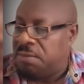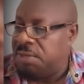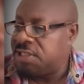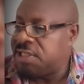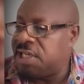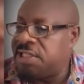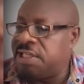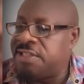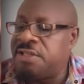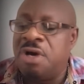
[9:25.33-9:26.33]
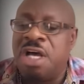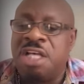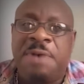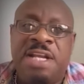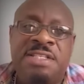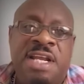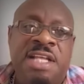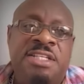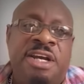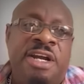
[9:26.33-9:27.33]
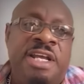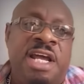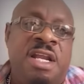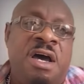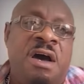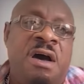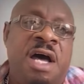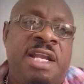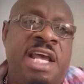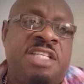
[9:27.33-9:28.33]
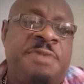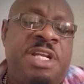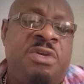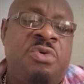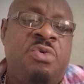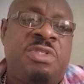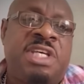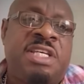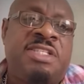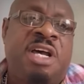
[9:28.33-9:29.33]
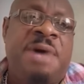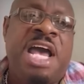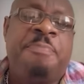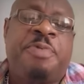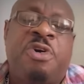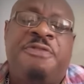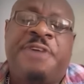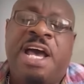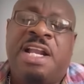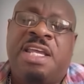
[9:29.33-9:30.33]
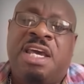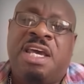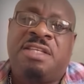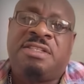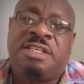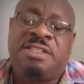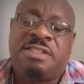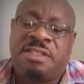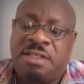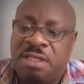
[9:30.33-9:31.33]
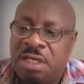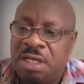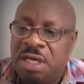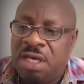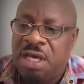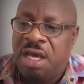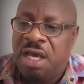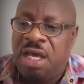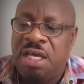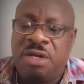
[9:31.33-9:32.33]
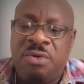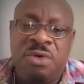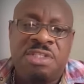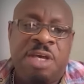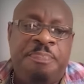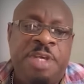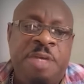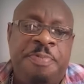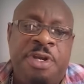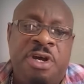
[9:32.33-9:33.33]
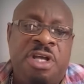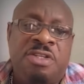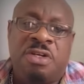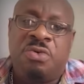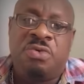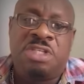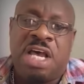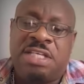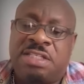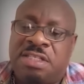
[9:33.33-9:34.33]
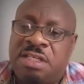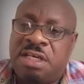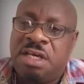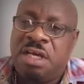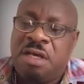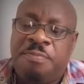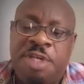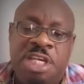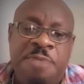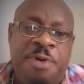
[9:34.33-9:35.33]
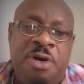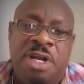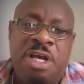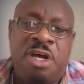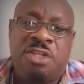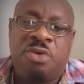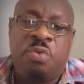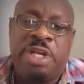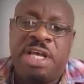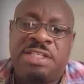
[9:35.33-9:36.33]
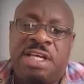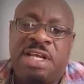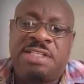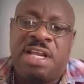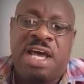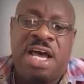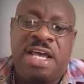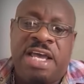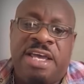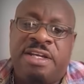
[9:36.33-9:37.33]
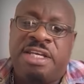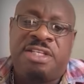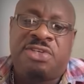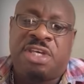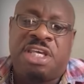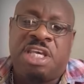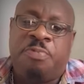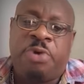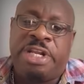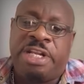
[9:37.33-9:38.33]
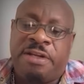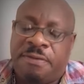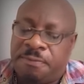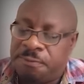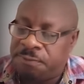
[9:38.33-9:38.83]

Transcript: Miss Kitty's new husband is an attorney at law, and he has been losing some high profile cases. And you know, say, people not got to losers. People only got to winners, and as a lawyer, you need to keep winning.